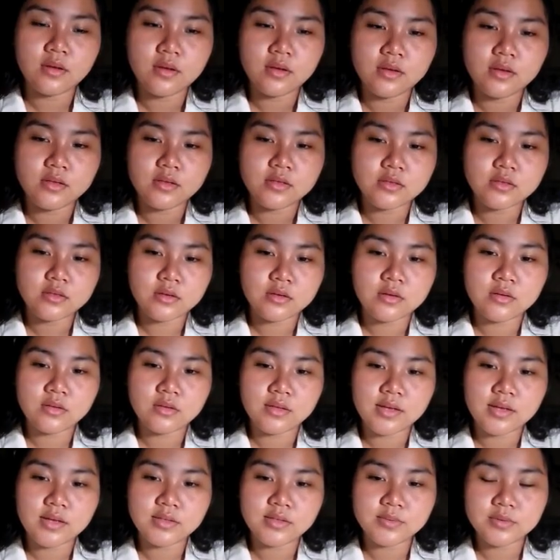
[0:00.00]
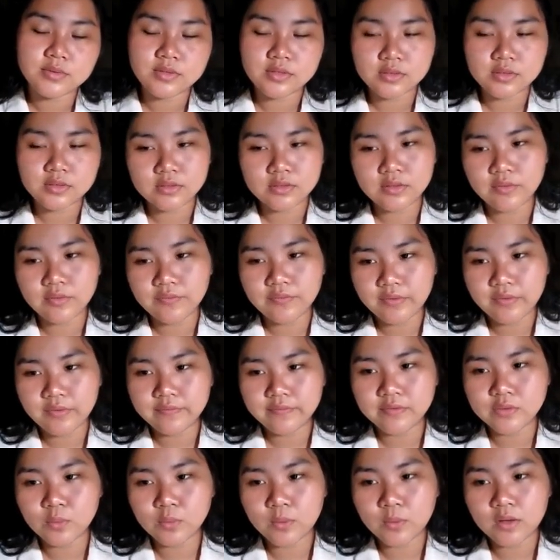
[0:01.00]
So let's proceed to the
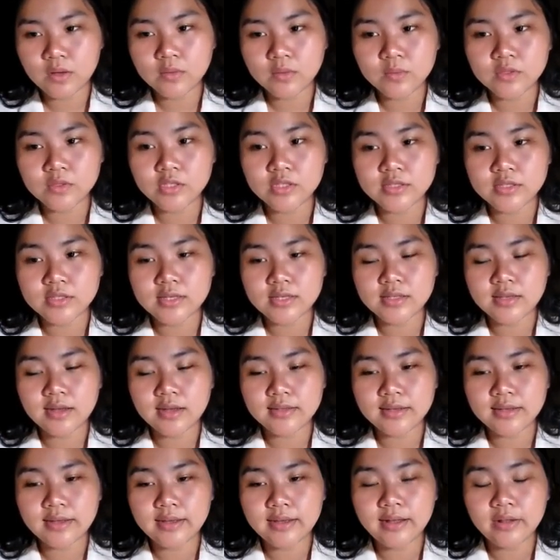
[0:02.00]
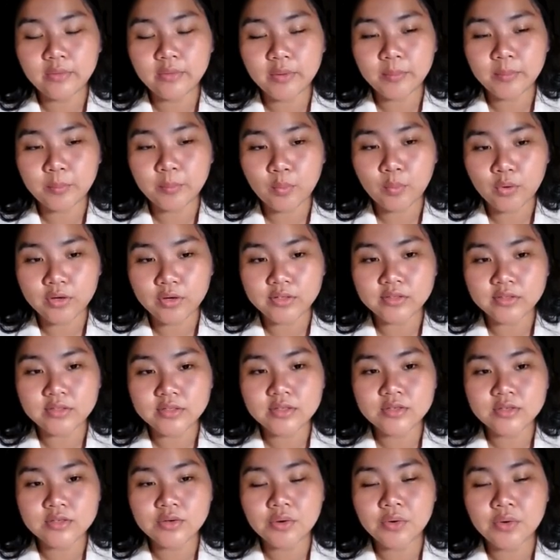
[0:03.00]
fifth one, which is the technical report.
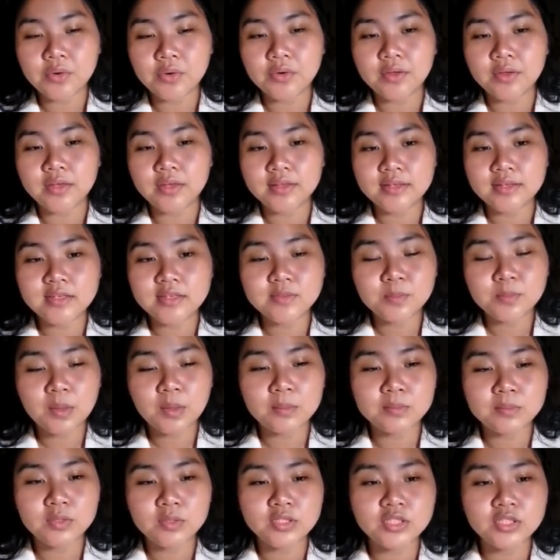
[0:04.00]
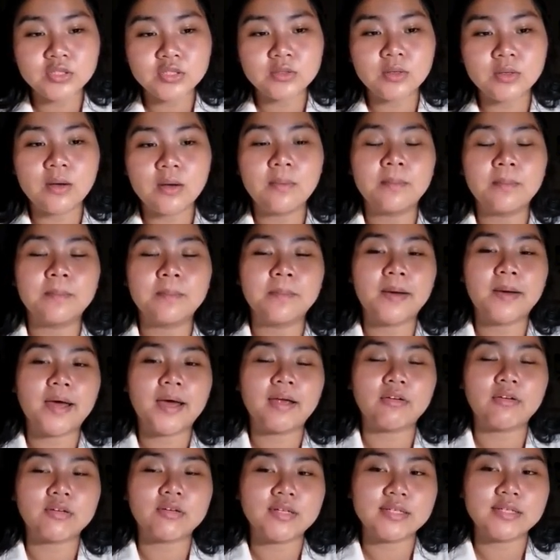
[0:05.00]
So it is published by
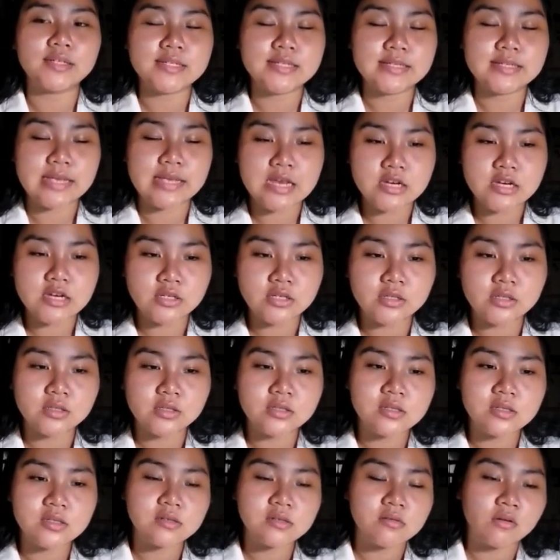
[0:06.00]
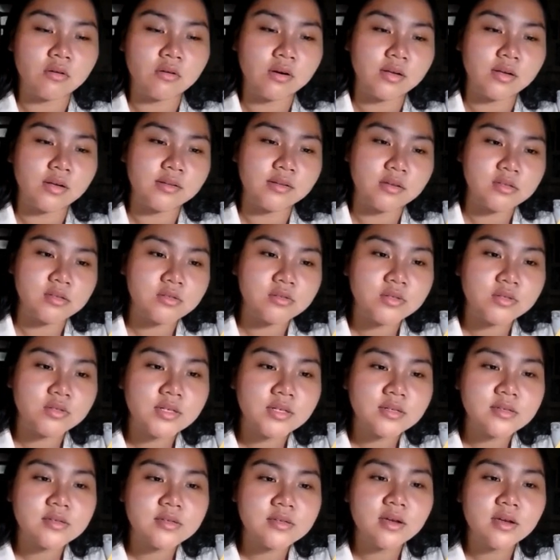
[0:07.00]
organizations or
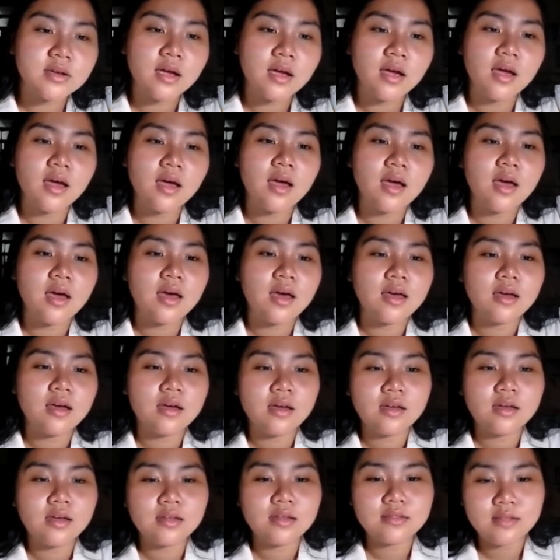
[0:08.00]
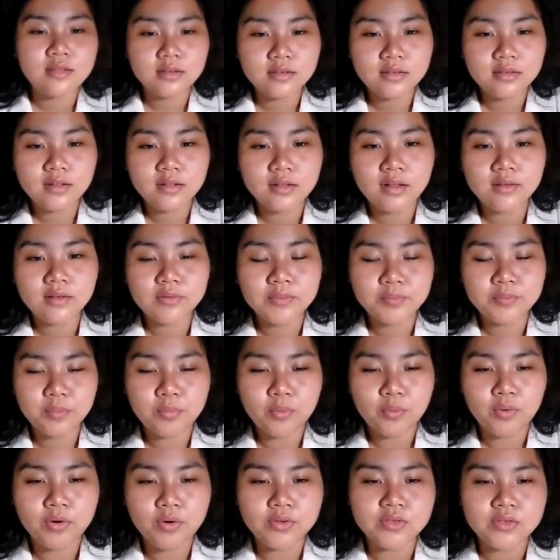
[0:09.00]
industries. Technical
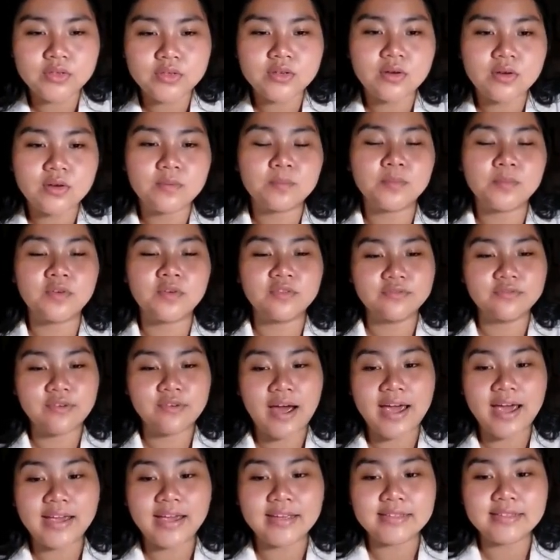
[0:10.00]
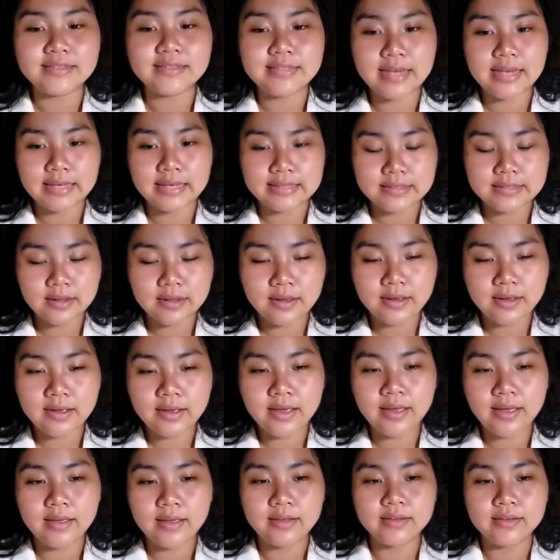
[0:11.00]
reports provide data
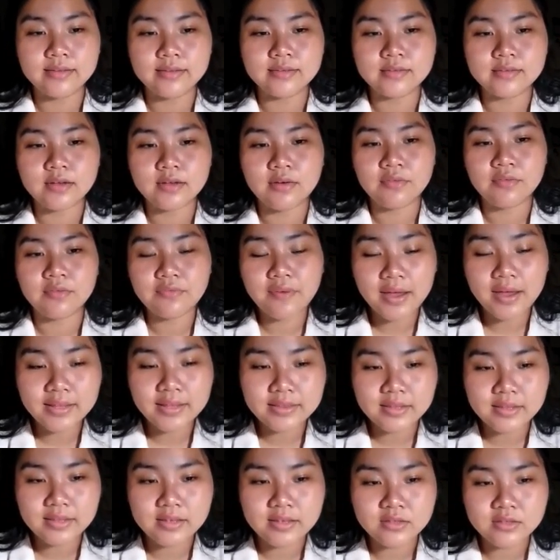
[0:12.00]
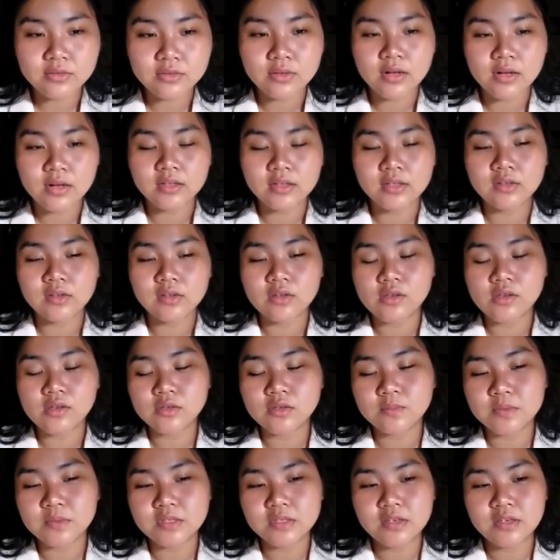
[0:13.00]
and findings related to the
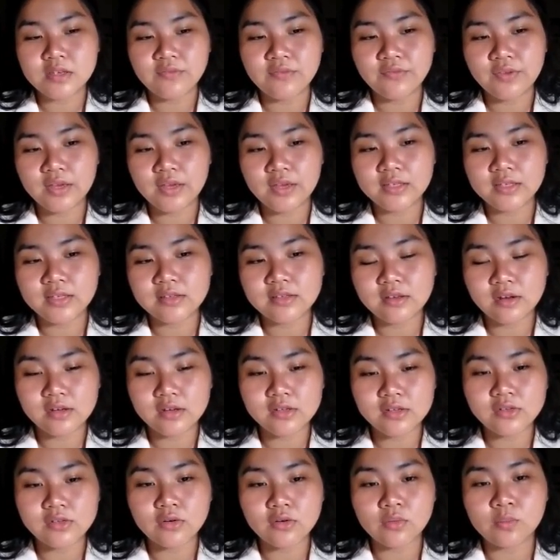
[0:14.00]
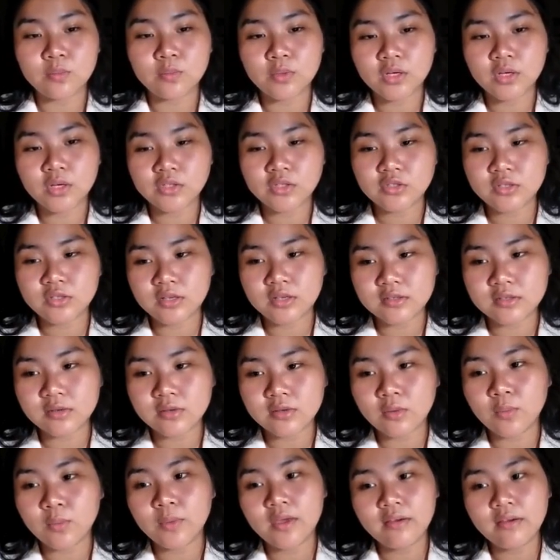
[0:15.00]
specific studies or projects. So
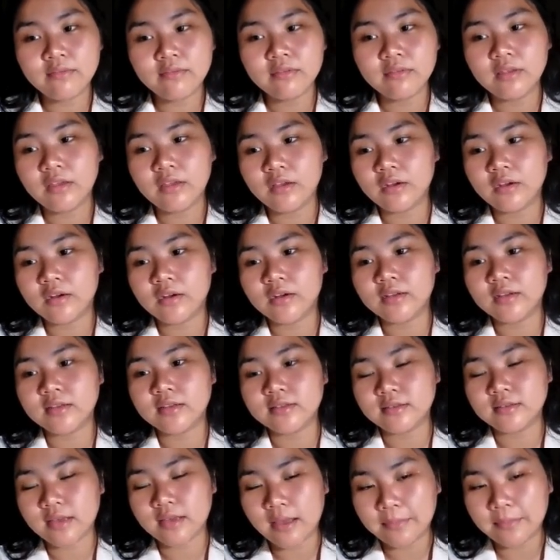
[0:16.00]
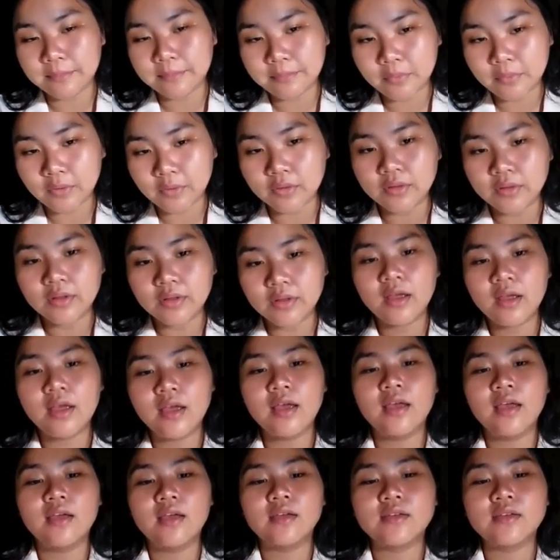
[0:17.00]
we have here an example.
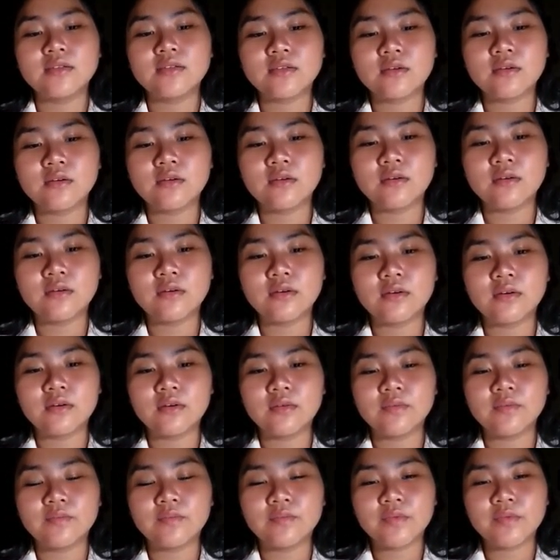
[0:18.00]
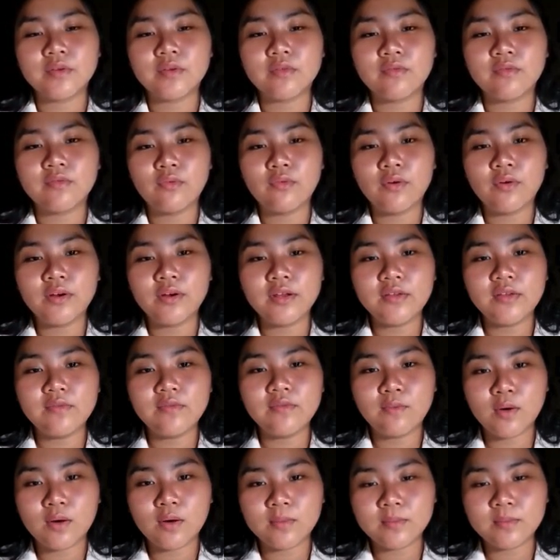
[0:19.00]
So for the
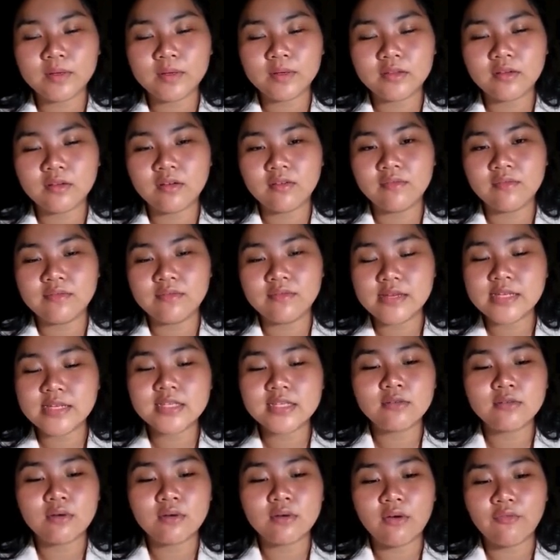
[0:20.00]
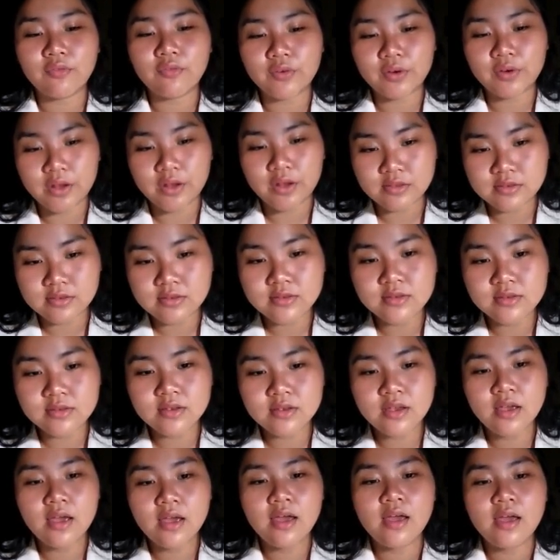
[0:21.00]
format of this reference,
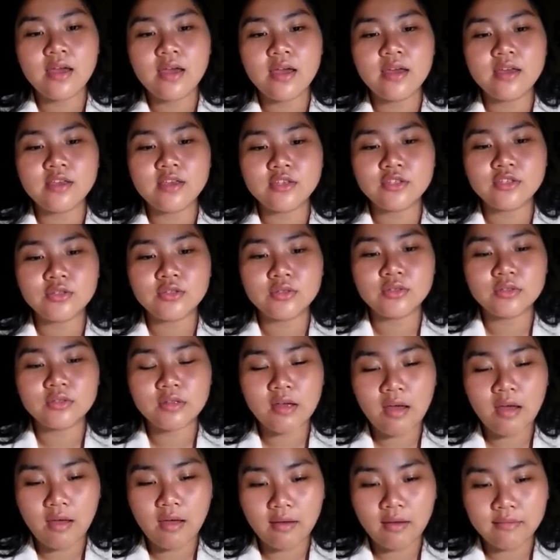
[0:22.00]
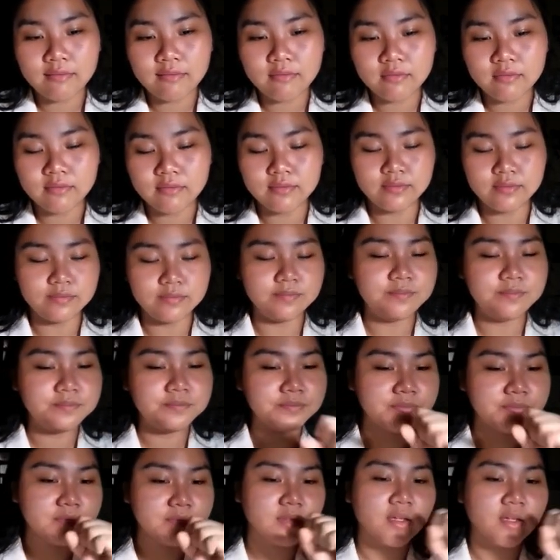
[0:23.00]
it should have
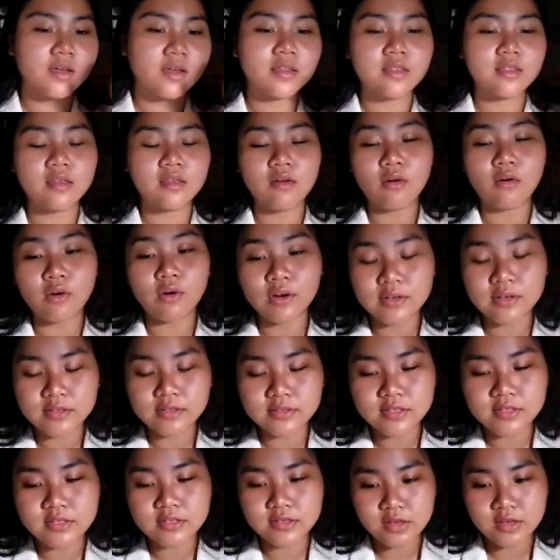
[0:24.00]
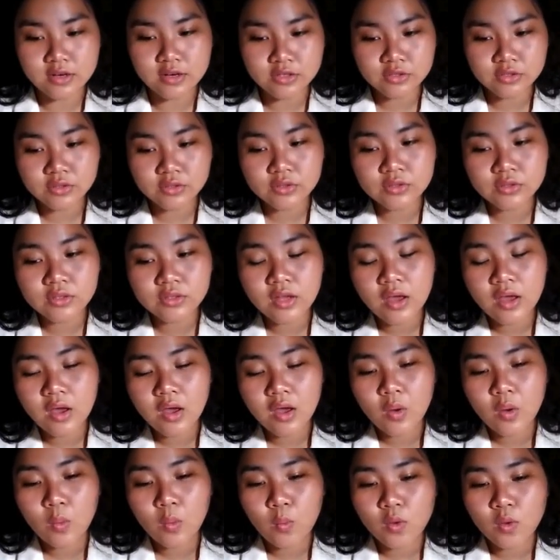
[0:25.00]
the organization
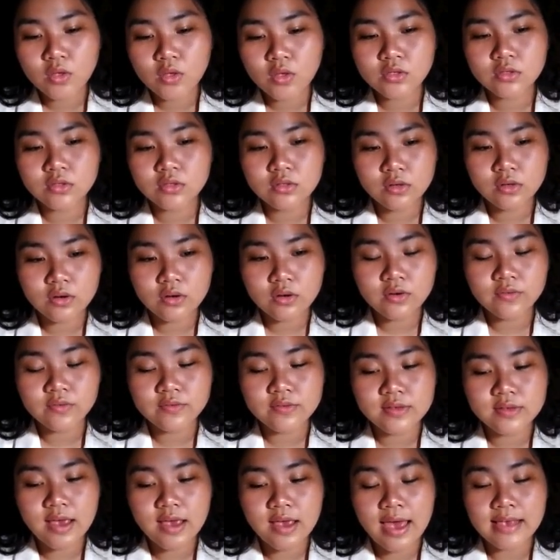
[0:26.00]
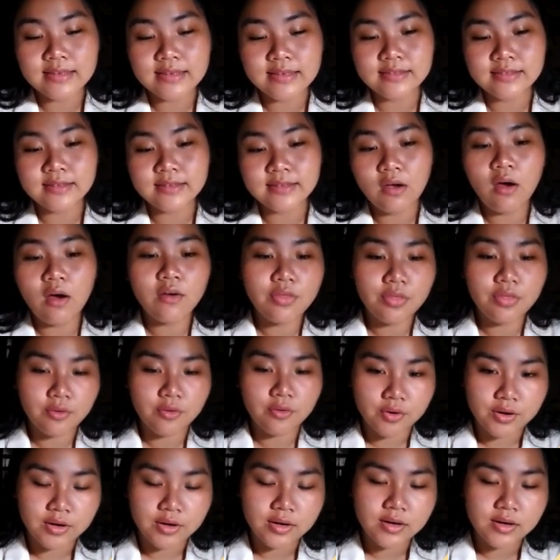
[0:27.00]
which serves as the author,